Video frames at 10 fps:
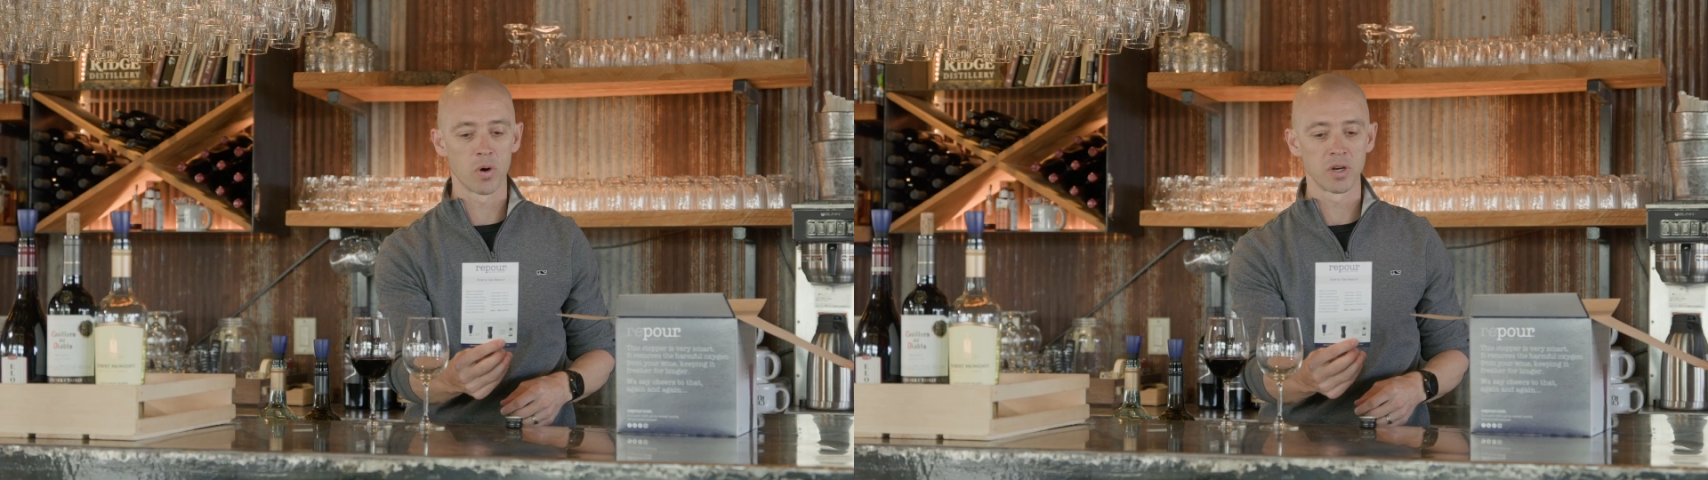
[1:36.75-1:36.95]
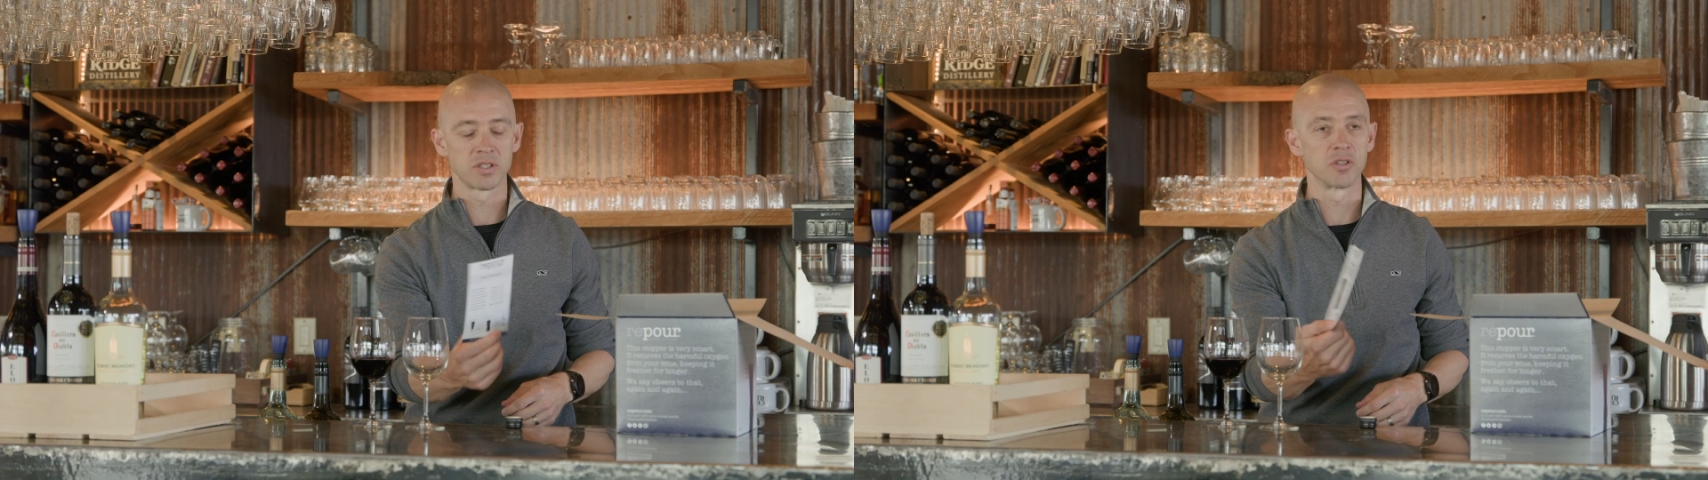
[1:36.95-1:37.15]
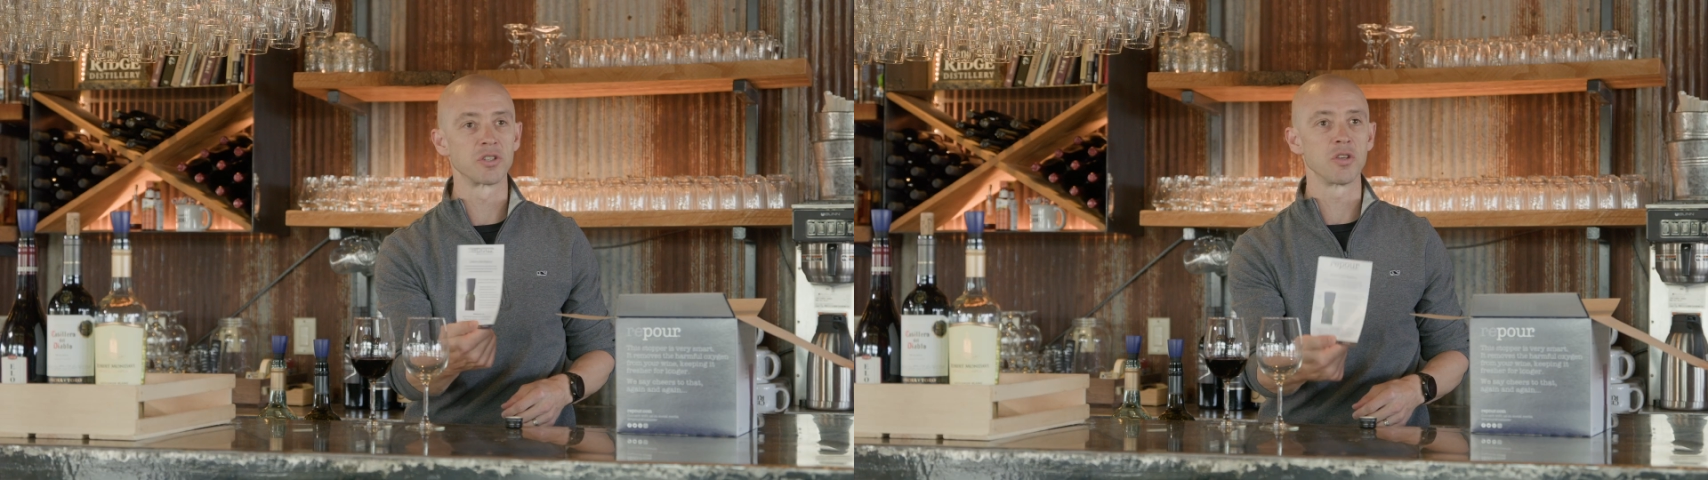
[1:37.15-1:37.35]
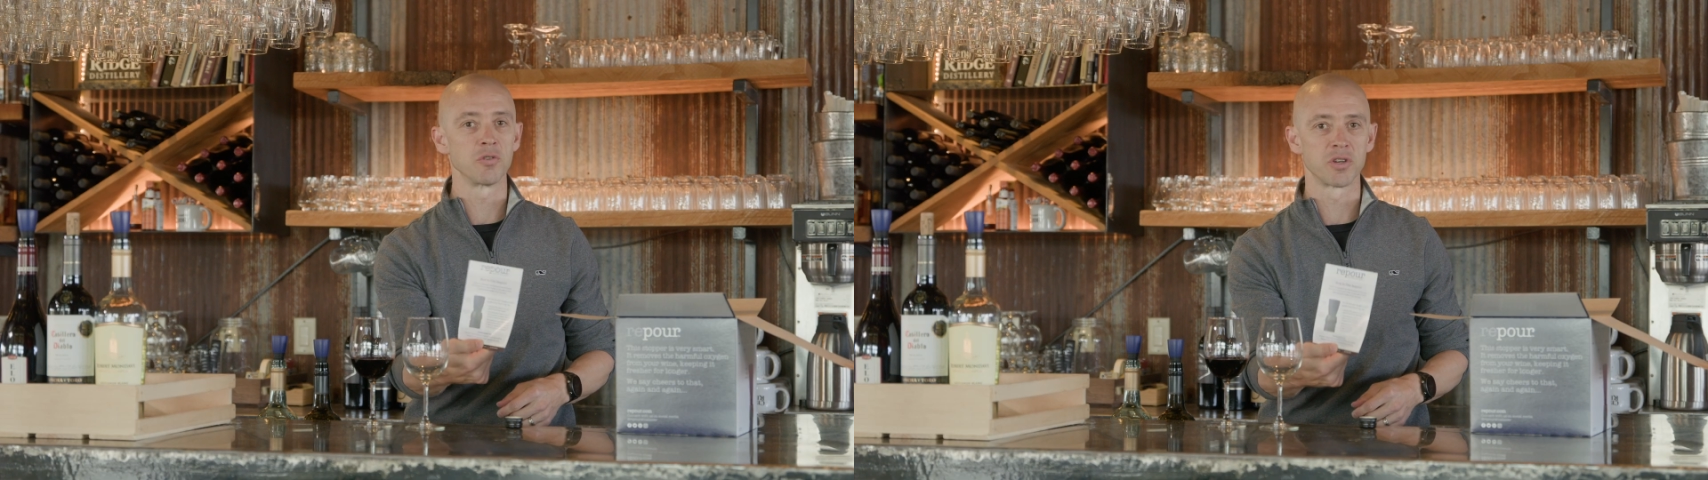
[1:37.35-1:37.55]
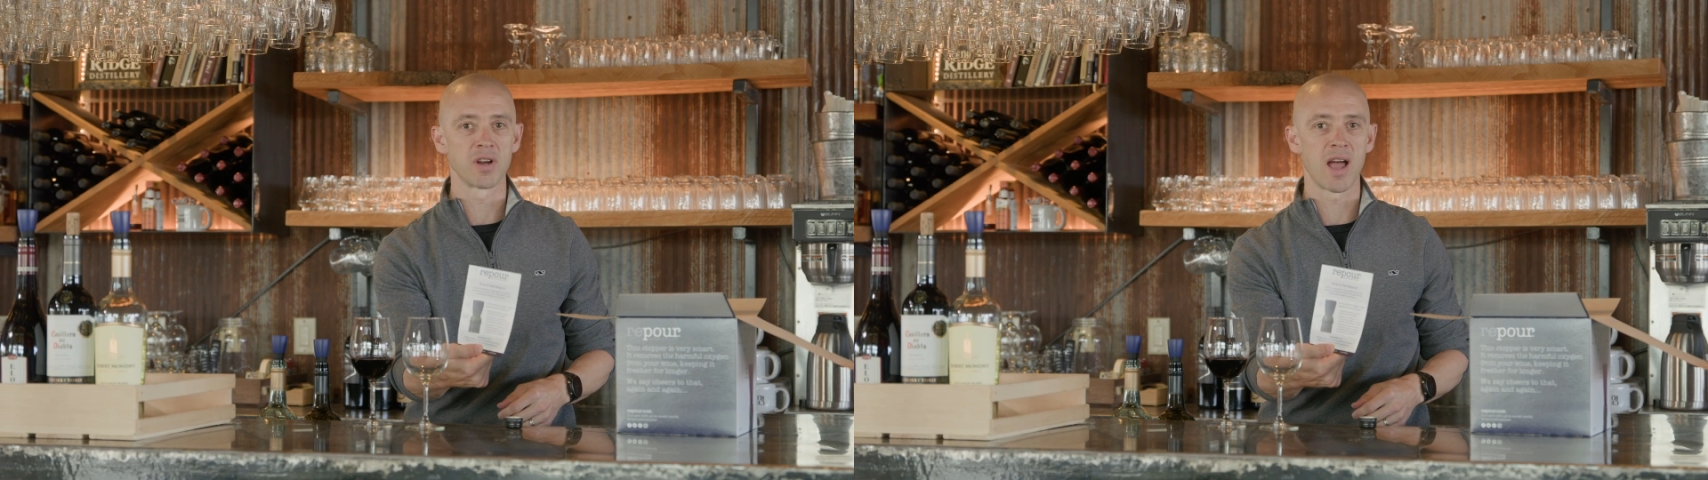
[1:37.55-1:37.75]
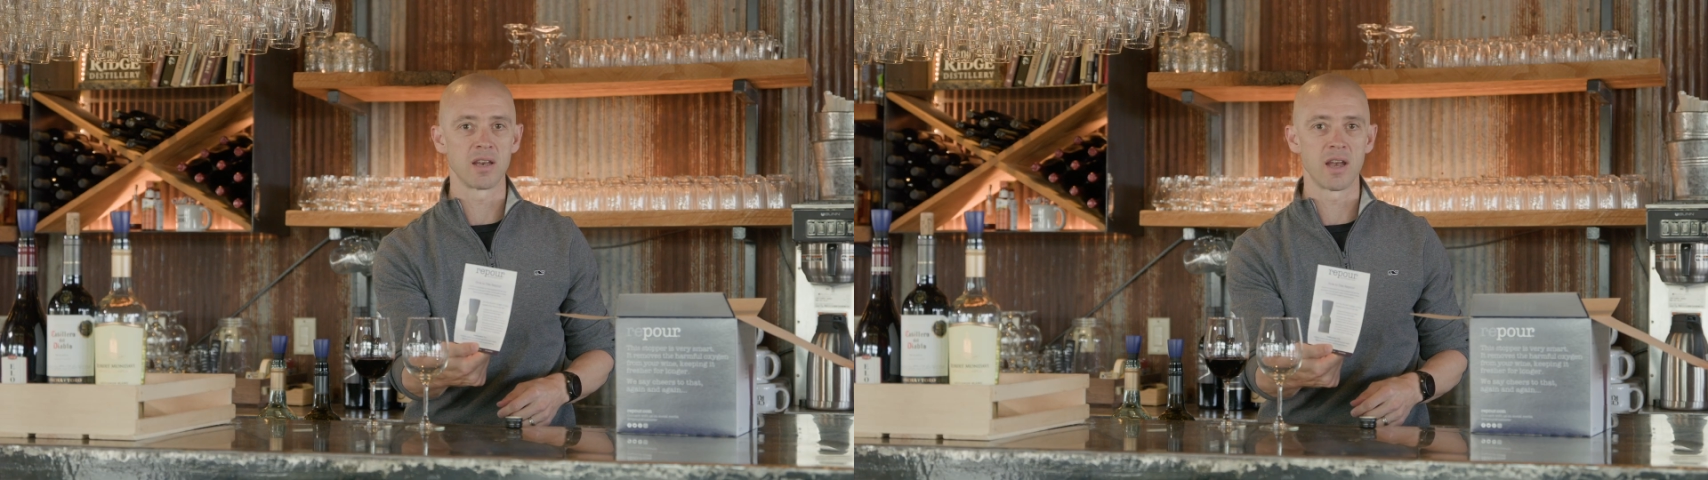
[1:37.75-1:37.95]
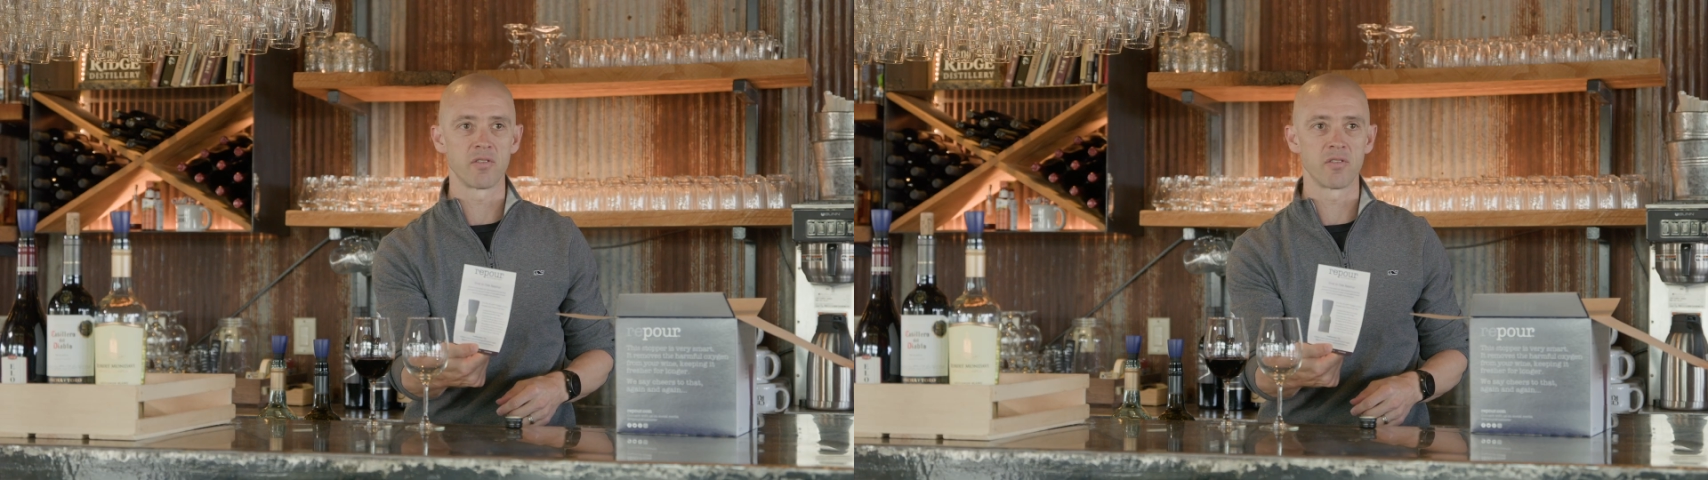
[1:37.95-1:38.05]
works, there's a user guide in